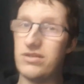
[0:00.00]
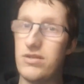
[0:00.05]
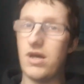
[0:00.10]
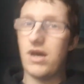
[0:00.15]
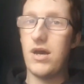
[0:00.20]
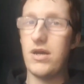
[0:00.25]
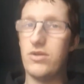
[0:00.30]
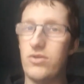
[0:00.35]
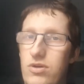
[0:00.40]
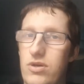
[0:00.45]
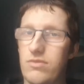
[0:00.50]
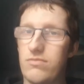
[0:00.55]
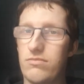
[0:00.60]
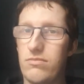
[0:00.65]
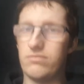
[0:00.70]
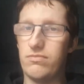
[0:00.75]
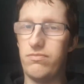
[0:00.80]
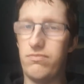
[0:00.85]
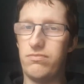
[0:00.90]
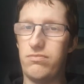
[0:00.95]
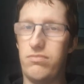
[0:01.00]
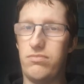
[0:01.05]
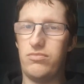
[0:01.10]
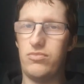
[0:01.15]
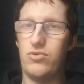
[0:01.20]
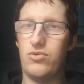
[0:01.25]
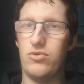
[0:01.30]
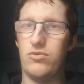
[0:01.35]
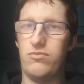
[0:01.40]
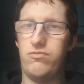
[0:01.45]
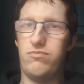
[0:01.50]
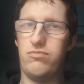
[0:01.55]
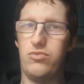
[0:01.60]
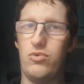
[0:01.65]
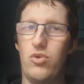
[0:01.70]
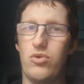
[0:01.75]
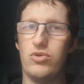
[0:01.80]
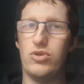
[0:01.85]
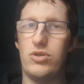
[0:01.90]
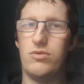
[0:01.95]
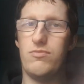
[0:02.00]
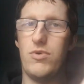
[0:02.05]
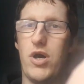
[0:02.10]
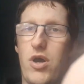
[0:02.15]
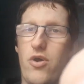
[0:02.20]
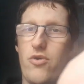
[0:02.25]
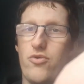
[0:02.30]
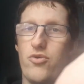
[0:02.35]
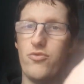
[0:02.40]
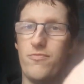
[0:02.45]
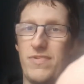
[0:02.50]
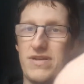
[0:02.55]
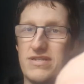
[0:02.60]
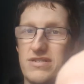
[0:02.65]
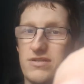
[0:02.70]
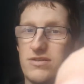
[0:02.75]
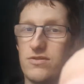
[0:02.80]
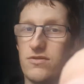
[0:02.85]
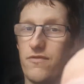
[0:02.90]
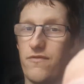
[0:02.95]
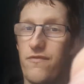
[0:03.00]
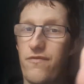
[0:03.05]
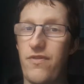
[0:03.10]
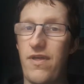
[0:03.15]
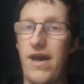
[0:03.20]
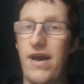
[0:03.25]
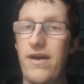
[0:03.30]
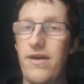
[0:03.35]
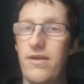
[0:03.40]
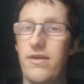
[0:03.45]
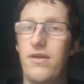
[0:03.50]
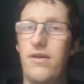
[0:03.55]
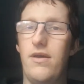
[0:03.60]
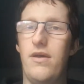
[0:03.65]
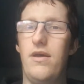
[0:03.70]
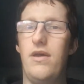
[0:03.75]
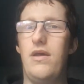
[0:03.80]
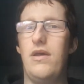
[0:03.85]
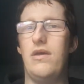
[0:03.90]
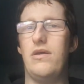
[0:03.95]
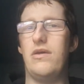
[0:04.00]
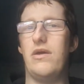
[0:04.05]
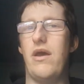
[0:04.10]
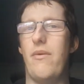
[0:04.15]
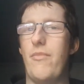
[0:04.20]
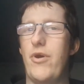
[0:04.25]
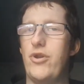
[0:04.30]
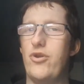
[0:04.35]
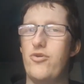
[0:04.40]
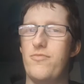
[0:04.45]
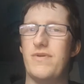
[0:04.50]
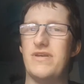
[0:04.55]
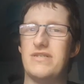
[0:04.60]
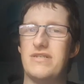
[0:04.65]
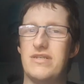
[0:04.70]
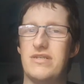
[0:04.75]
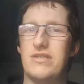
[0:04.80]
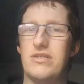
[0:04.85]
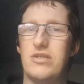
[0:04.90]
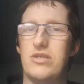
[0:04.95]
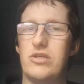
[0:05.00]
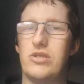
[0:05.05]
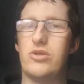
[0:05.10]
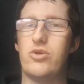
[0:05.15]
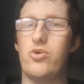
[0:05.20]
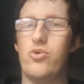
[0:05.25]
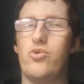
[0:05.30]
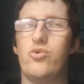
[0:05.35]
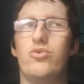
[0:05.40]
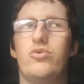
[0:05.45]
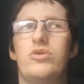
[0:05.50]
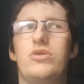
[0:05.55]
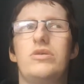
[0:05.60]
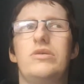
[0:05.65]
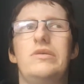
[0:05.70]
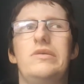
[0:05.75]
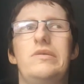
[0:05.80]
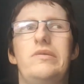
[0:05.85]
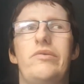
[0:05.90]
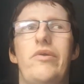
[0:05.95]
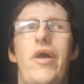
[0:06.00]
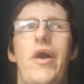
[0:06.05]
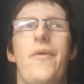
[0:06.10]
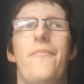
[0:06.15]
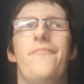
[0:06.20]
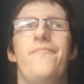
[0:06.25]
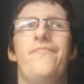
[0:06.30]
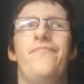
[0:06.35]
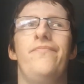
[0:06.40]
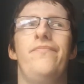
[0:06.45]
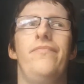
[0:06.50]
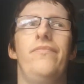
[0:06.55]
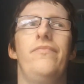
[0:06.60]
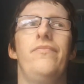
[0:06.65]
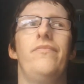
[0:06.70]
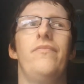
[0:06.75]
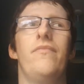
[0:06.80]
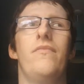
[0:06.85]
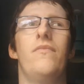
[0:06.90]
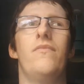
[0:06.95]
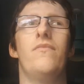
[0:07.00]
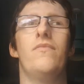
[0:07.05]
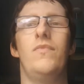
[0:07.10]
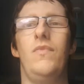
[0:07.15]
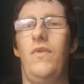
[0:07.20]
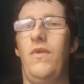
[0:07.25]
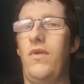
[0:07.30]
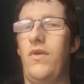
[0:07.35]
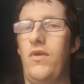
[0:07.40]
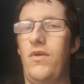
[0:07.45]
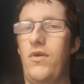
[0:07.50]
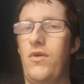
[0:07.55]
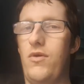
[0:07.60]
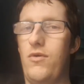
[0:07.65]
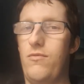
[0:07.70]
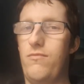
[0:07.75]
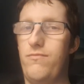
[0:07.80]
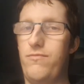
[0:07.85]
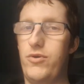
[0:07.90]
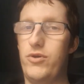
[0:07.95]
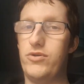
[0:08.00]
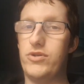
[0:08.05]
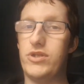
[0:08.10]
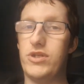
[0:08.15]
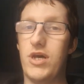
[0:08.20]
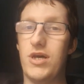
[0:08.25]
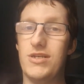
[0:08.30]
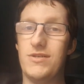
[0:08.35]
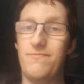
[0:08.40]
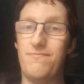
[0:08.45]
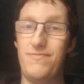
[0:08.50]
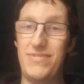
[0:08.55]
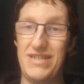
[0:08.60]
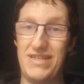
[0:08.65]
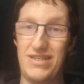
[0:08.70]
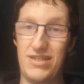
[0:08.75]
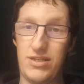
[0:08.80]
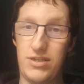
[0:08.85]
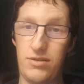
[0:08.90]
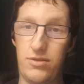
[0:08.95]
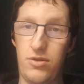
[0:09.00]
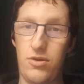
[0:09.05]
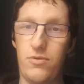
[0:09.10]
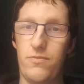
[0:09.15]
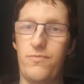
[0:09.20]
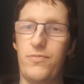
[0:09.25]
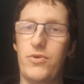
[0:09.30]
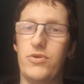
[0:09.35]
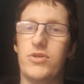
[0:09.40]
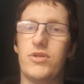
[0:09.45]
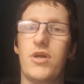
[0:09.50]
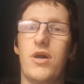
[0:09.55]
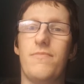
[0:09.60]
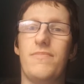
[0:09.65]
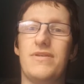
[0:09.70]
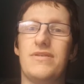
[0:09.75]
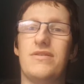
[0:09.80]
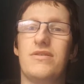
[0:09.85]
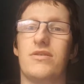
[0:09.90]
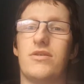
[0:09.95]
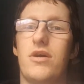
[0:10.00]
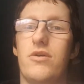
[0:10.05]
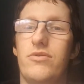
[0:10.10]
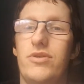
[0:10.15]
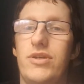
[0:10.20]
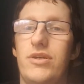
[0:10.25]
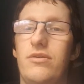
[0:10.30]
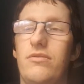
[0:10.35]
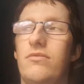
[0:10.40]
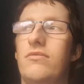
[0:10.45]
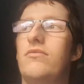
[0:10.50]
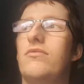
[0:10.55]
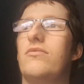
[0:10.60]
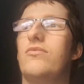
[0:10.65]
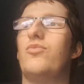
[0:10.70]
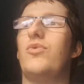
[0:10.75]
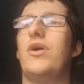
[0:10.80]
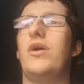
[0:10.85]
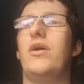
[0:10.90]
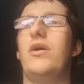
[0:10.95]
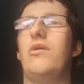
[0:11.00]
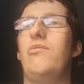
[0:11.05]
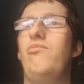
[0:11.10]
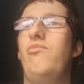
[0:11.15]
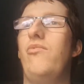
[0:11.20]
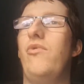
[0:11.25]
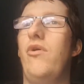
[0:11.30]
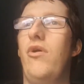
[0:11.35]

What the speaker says: started doing, or launched my own new business of that. My new business is called Blue Star Business Coaching, where